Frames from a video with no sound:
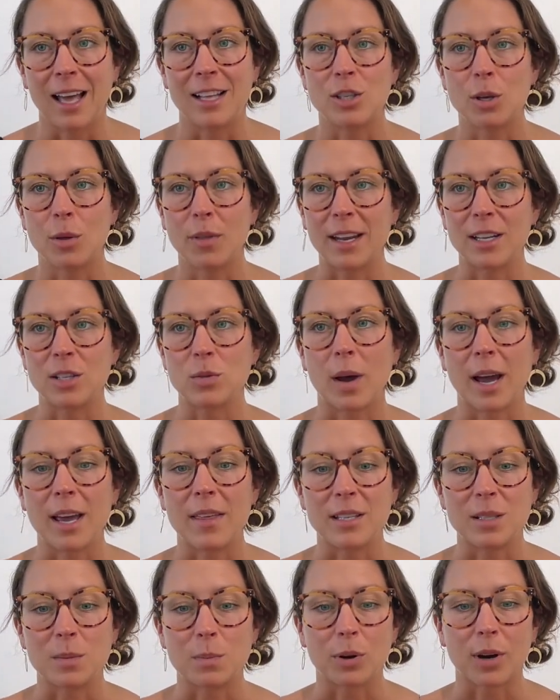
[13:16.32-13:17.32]
And so that is why
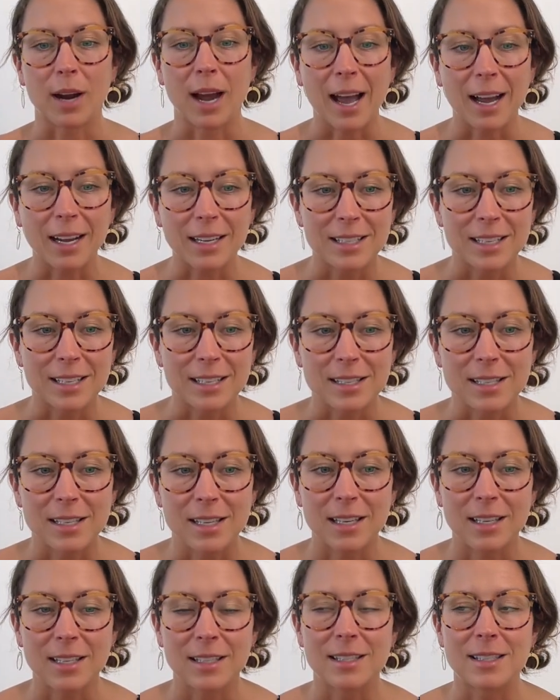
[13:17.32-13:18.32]
this practice
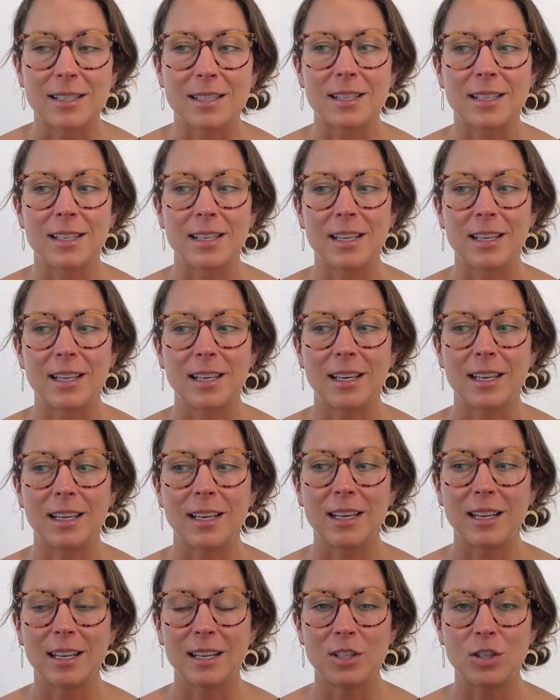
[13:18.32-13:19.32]
is
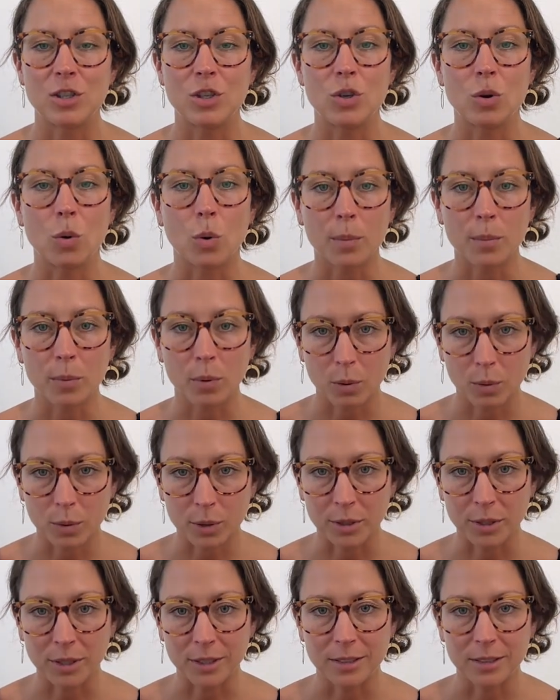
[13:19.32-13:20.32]
your
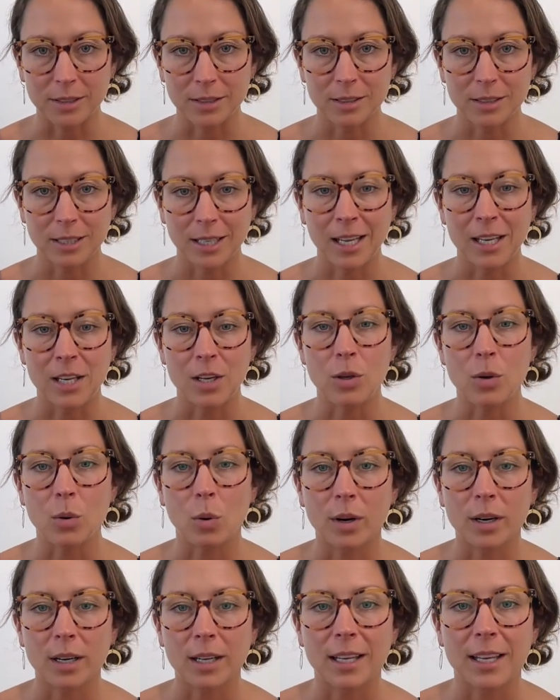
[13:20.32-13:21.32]
portal and
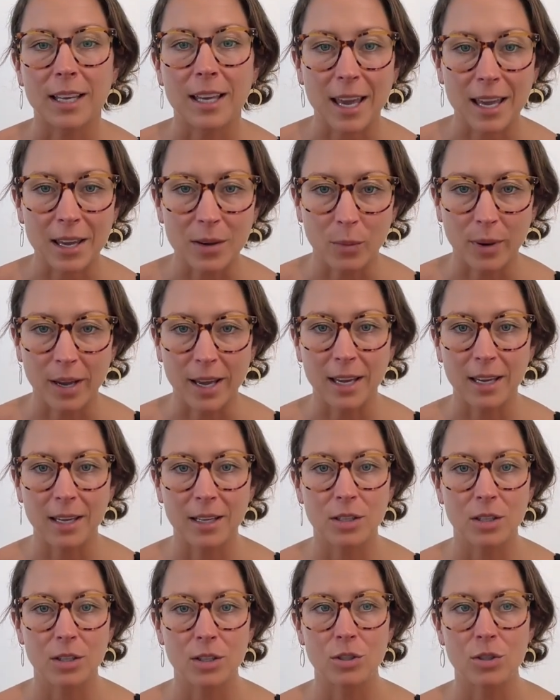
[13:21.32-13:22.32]
your
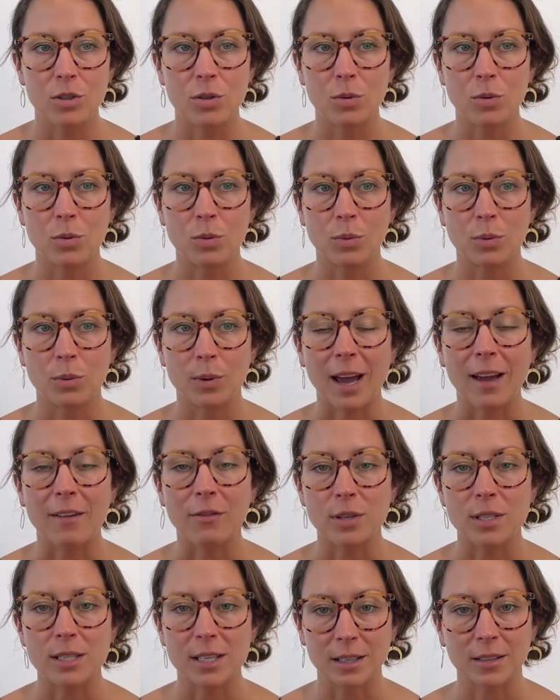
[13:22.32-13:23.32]
gateway to
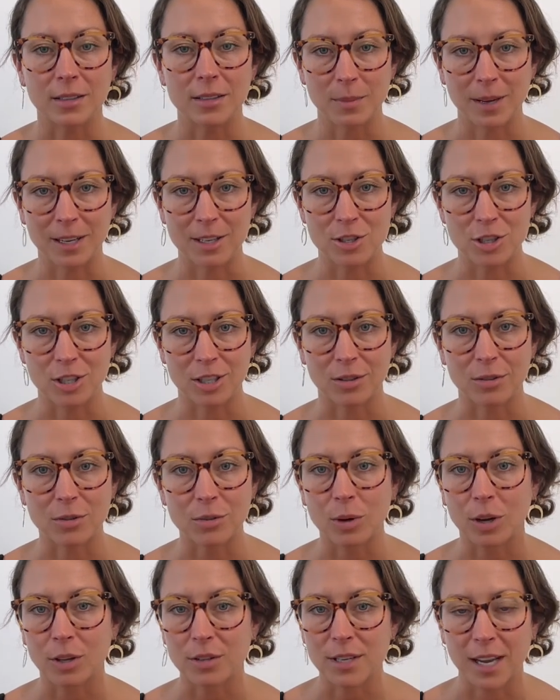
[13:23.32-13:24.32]
every single dimension
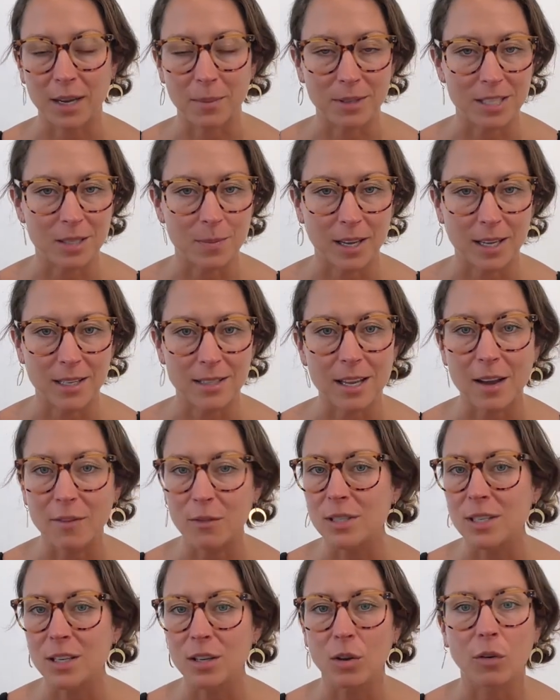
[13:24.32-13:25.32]
through all time and space,
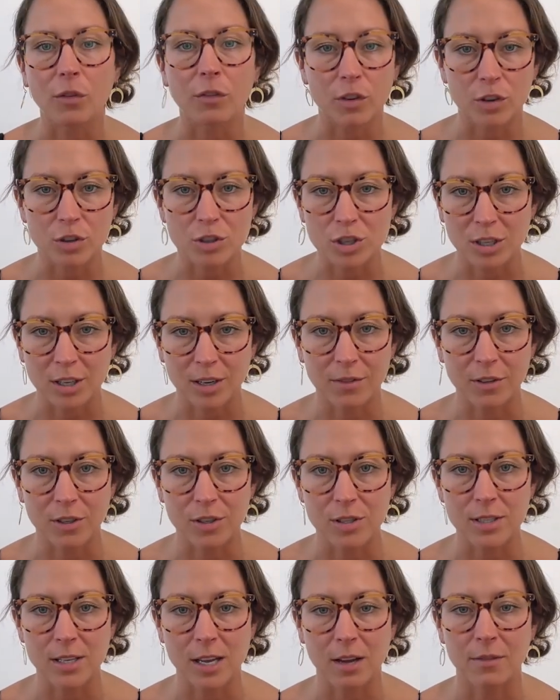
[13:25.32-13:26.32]
every single version of
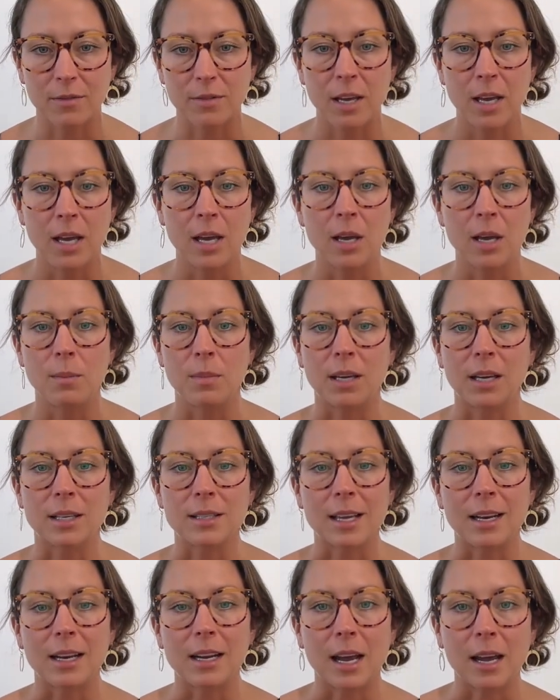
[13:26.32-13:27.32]
yourself.
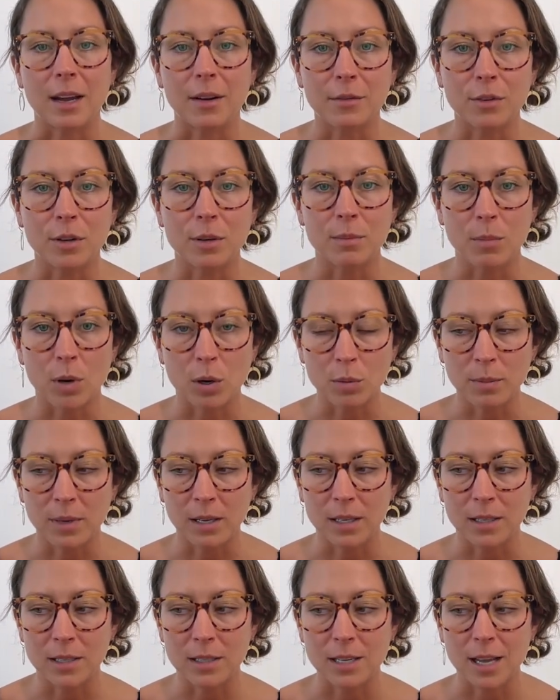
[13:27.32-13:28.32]
Because at every
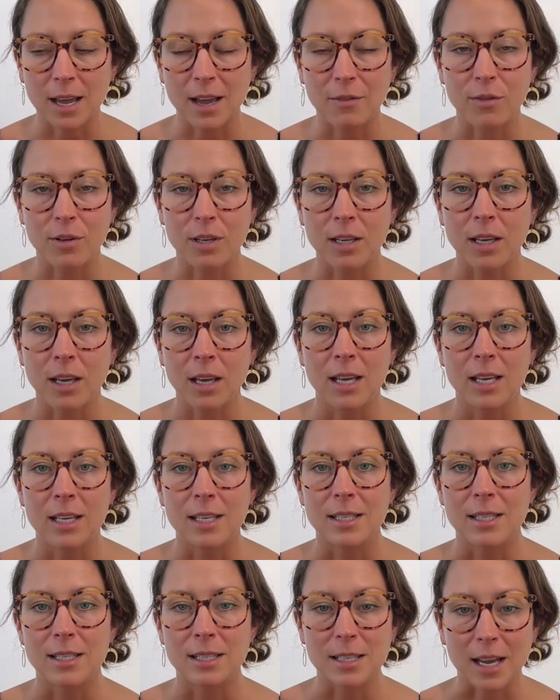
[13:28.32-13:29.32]
moment, every
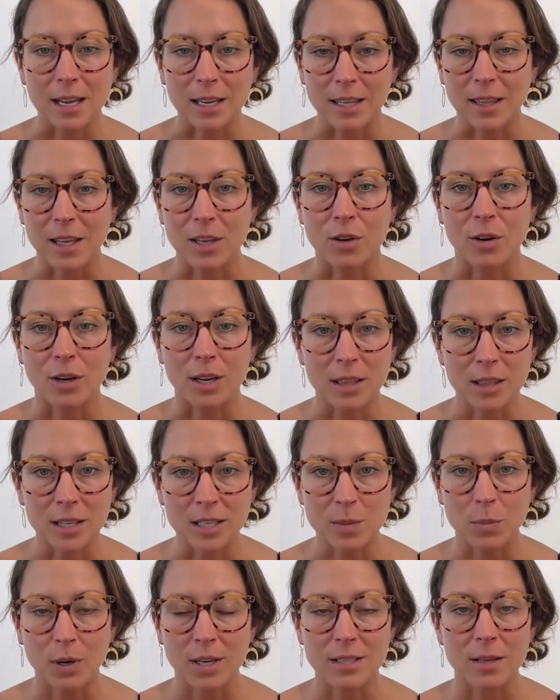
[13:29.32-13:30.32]
second that you're in
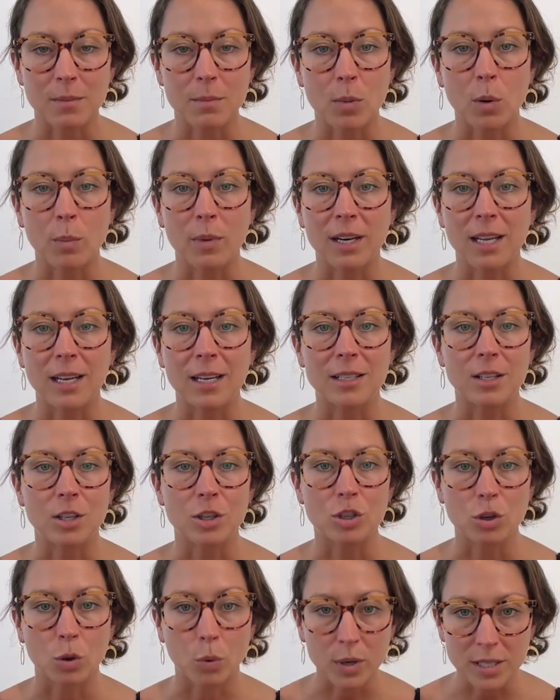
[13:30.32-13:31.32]
this present moment, it is a
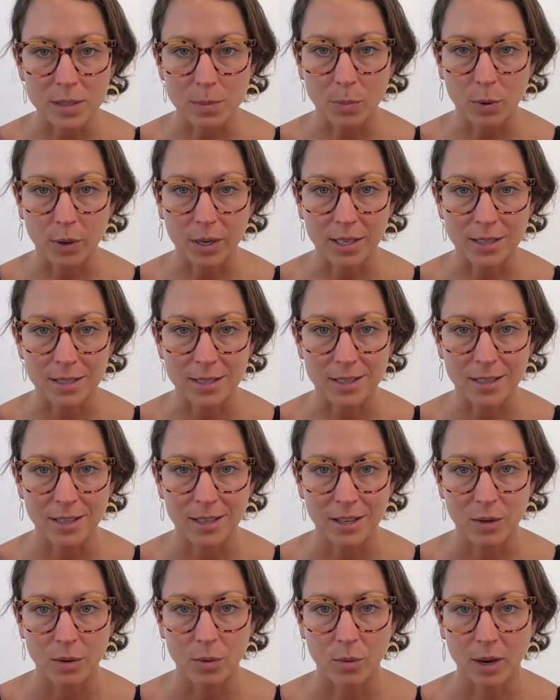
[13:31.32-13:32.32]
choice point,
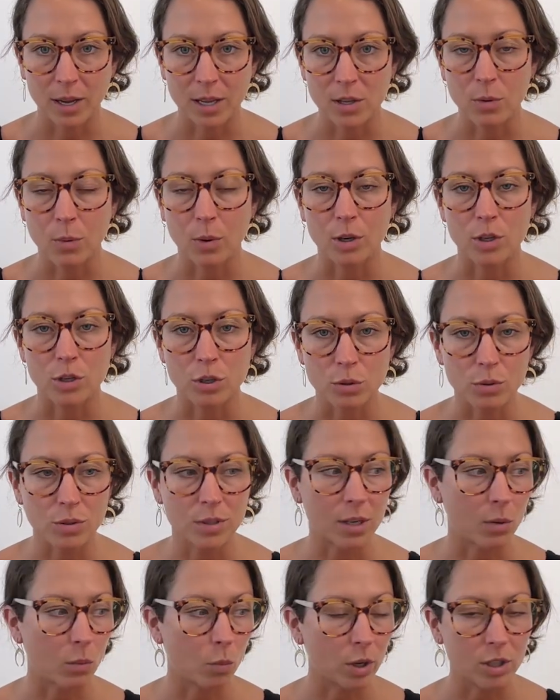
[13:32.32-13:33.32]
right? You are
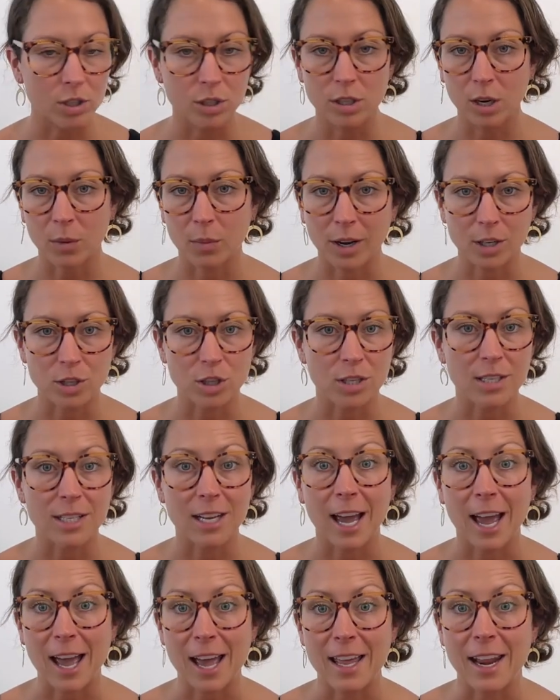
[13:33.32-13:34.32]
choosing which direction
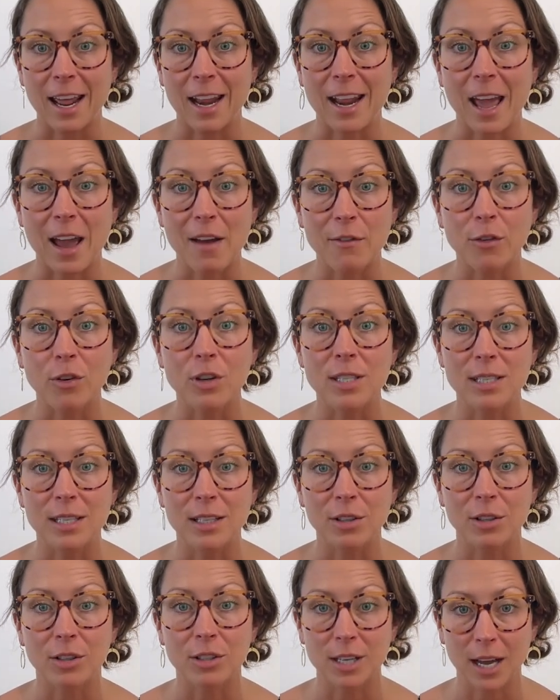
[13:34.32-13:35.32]
to head at every
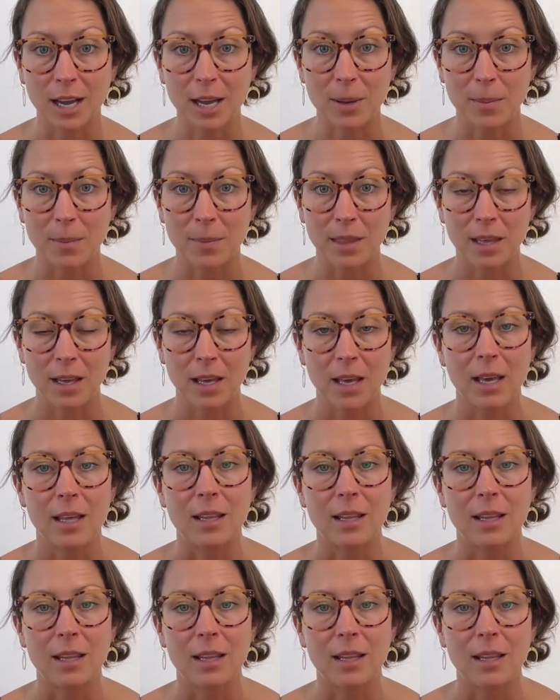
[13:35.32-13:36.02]
single time. The